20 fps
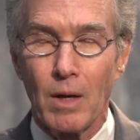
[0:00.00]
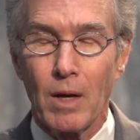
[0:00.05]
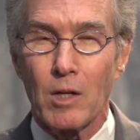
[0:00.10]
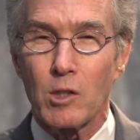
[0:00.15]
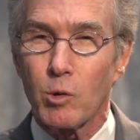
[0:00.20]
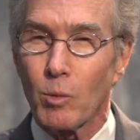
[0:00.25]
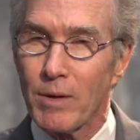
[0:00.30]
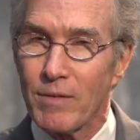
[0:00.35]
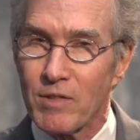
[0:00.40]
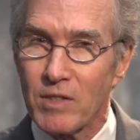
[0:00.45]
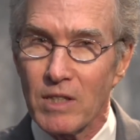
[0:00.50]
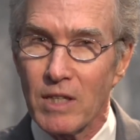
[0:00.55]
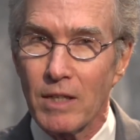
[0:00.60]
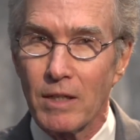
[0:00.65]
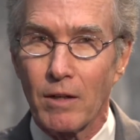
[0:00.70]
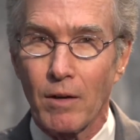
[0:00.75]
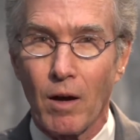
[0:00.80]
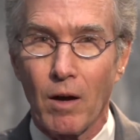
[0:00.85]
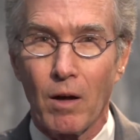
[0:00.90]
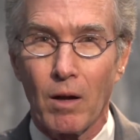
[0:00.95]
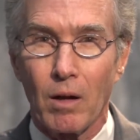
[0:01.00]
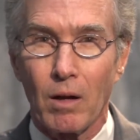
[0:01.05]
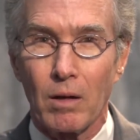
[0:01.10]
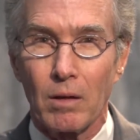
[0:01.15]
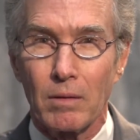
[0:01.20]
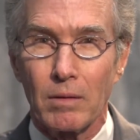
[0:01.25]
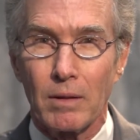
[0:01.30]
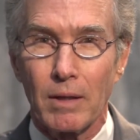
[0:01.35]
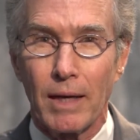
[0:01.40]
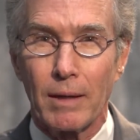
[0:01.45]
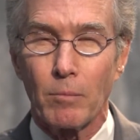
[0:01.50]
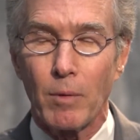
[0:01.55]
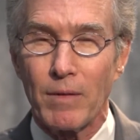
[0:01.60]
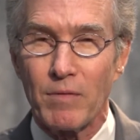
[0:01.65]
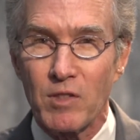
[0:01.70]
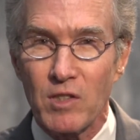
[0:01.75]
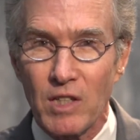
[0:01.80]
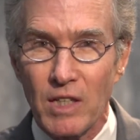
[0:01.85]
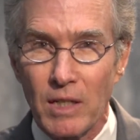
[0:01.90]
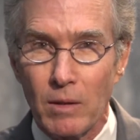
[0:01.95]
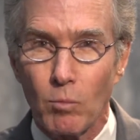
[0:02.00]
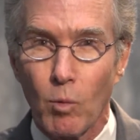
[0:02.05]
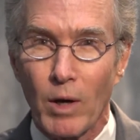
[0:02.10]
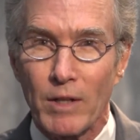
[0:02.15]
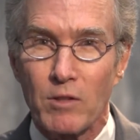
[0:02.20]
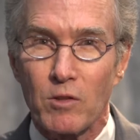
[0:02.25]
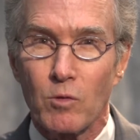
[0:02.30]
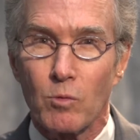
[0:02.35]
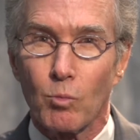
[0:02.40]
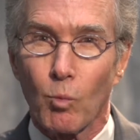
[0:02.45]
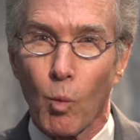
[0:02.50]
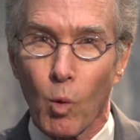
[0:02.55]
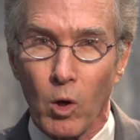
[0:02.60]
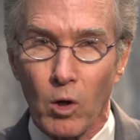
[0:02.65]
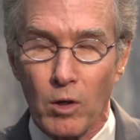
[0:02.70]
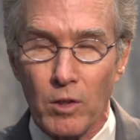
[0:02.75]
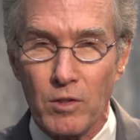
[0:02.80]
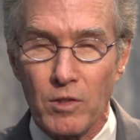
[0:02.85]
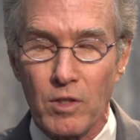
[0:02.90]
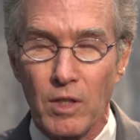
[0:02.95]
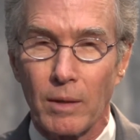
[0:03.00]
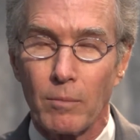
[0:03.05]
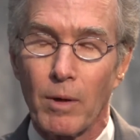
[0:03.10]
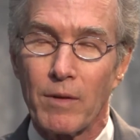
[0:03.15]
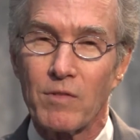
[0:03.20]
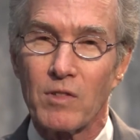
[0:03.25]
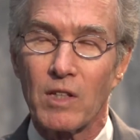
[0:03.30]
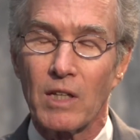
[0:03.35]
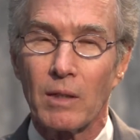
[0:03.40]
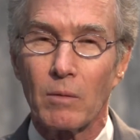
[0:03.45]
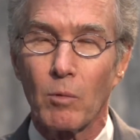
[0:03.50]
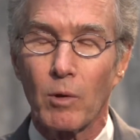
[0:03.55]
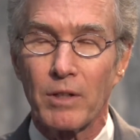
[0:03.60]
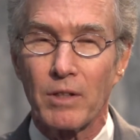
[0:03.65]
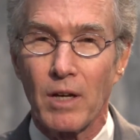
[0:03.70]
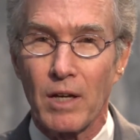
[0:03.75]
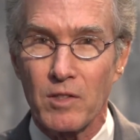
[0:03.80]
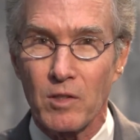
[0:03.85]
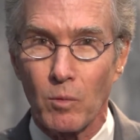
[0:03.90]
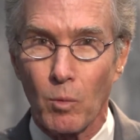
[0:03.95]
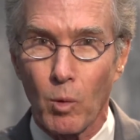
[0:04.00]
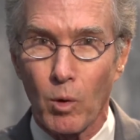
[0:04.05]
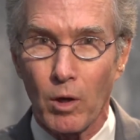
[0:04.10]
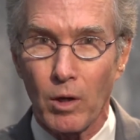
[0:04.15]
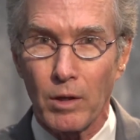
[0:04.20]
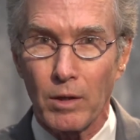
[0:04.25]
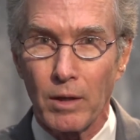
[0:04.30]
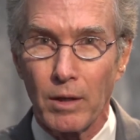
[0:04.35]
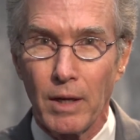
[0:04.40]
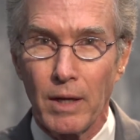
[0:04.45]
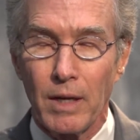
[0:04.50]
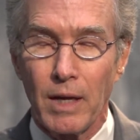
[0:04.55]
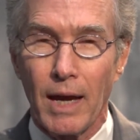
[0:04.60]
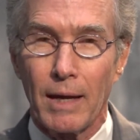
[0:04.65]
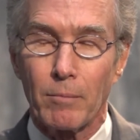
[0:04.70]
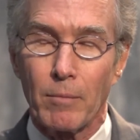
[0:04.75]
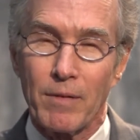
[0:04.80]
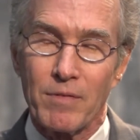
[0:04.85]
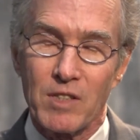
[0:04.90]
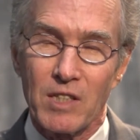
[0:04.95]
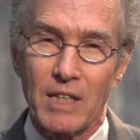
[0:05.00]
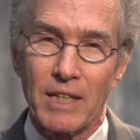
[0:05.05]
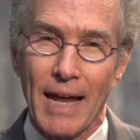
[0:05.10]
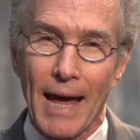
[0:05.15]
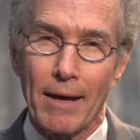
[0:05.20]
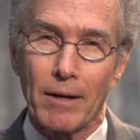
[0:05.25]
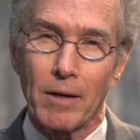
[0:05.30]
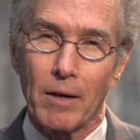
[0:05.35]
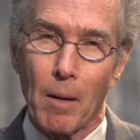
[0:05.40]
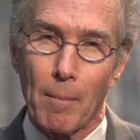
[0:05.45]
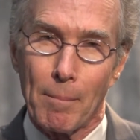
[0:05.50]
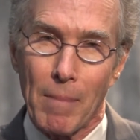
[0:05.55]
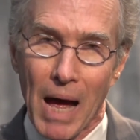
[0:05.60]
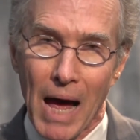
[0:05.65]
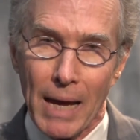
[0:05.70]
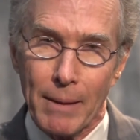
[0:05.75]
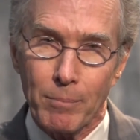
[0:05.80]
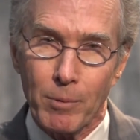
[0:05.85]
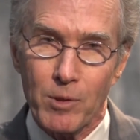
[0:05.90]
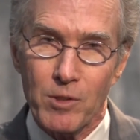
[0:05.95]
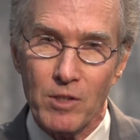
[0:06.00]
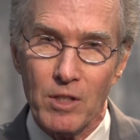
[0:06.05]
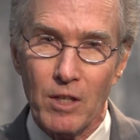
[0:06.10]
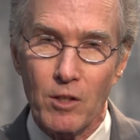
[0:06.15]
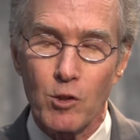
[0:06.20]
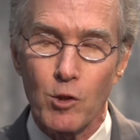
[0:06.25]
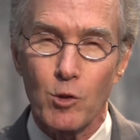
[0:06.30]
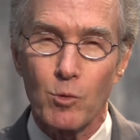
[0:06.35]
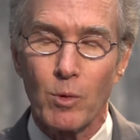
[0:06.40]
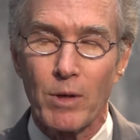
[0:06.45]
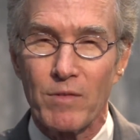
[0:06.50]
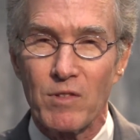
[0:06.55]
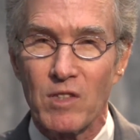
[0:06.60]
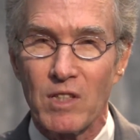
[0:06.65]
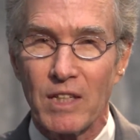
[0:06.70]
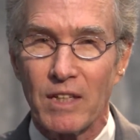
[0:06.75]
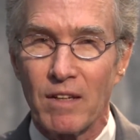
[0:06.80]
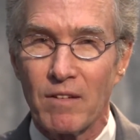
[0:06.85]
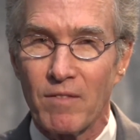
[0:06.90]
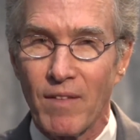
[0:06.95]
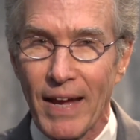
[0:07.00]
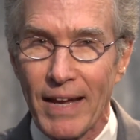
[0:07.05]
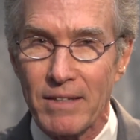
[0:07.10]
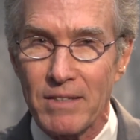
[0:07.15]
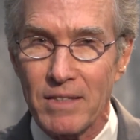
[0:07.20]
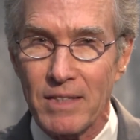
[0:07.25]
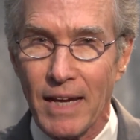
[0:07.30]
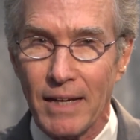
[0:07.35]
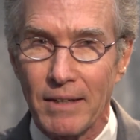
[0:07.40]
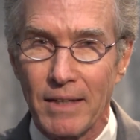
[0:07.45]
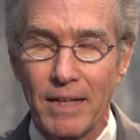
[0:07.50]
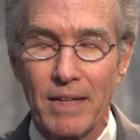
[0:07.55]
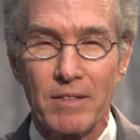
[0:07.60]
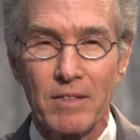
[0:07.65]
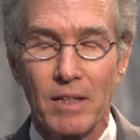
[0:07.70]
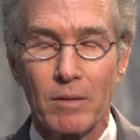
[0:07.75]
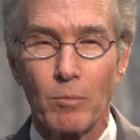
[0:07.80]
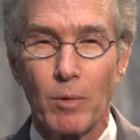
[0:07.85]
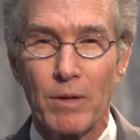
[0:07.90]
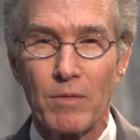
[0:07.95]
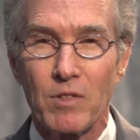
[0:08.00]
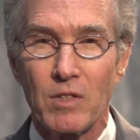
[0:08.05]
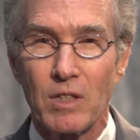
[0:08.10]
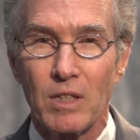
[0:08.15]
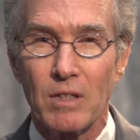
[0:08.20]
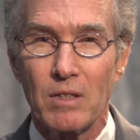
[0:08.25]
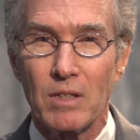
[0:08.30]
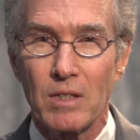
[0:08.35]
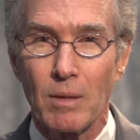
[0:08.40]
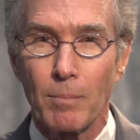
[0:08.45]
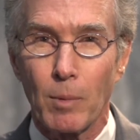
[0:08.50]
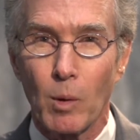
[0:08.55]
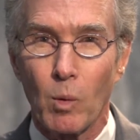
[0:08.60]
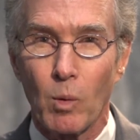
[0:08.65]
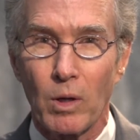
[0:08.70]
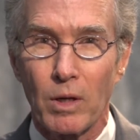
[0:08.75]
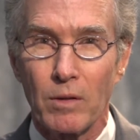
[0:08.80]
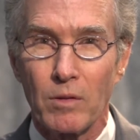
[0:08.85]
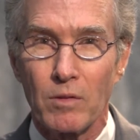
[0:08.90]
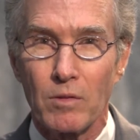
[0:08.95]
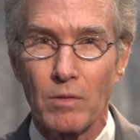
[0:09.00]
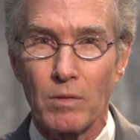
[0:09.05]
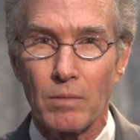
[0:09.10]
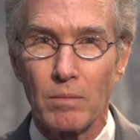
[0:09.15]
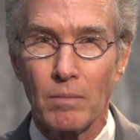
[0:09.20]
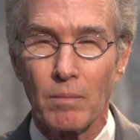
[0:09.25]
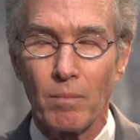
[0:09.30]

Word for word: So we've seen it all, and we've seen what works, and we've seen what doesn't work, and we've seen how to combine procedures, we've seen advanced techniques, and we've seen simple ones.